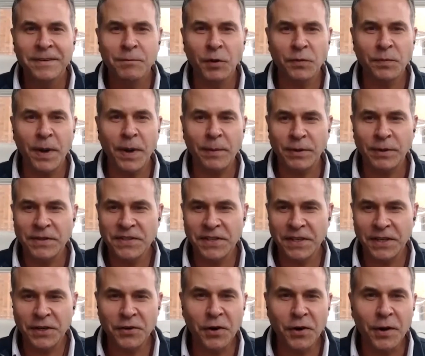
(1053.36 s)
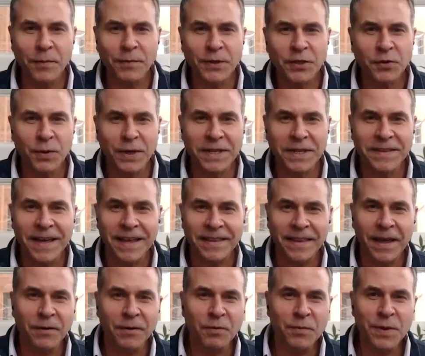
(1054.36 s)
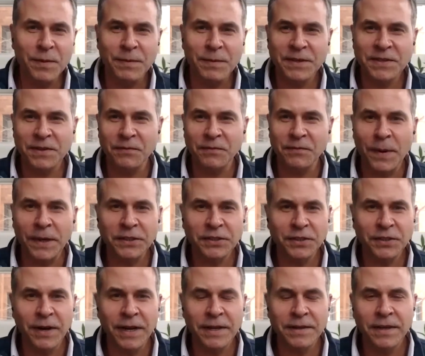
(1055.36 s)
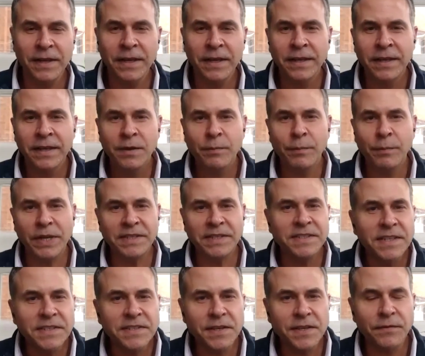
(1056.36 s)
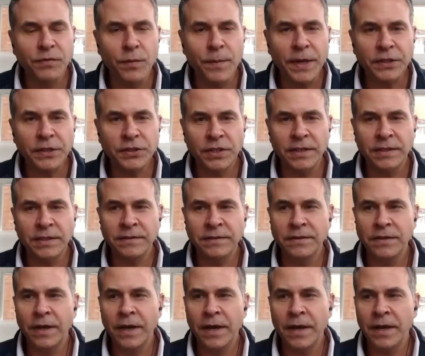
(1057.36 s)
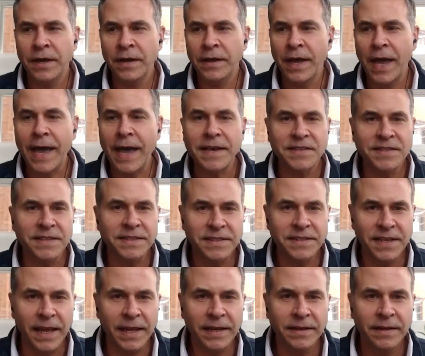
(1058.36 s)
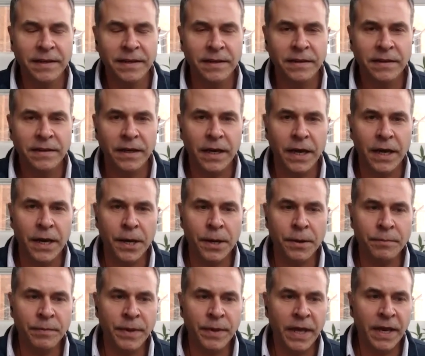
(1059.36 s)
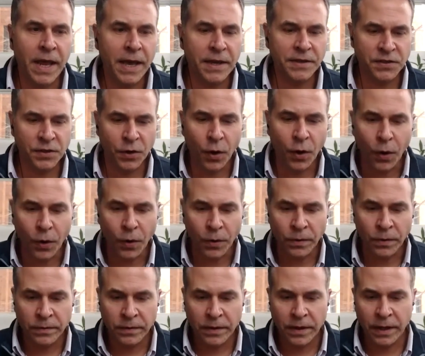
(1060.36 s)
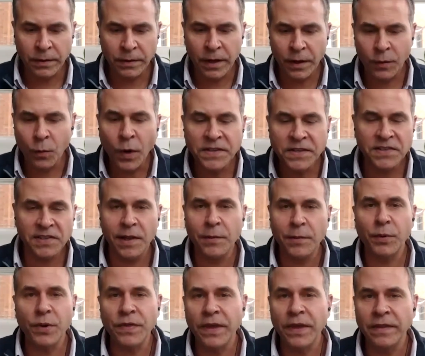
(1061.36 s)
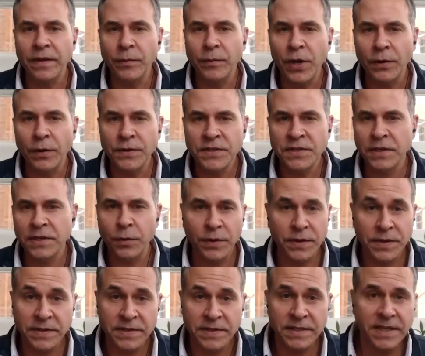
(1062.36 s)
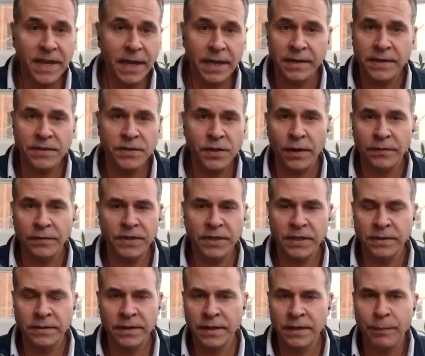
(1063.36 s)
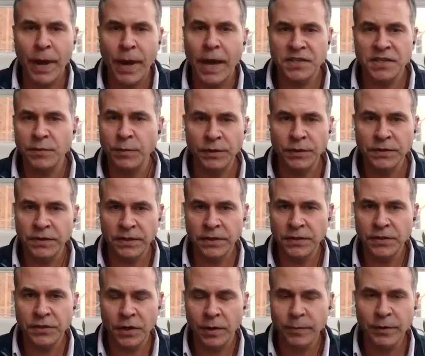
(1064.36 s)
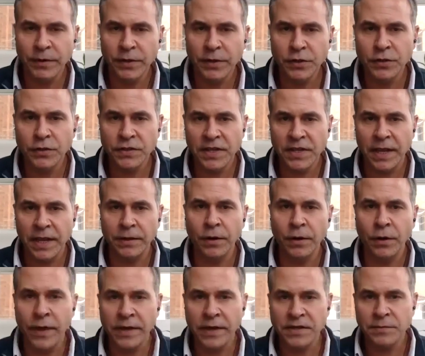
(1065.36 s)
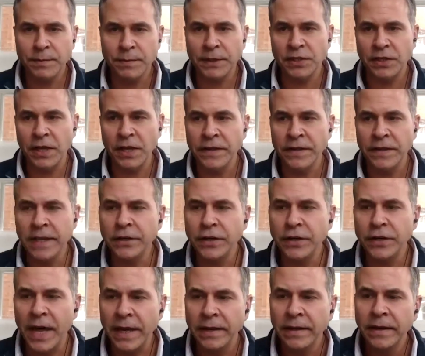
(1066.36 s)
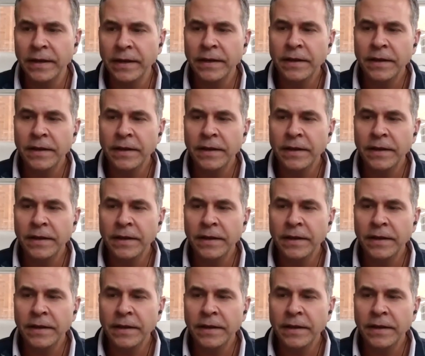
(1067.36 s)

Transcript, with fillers: most popular city in Europe and tweeted that, that would be misinformation, right? but disinformation uh, has intent um, and has a goal. And, and one slippery thing that we always deal with is intent is often impossible to determine. Right? You just can't know that, especially on the internet.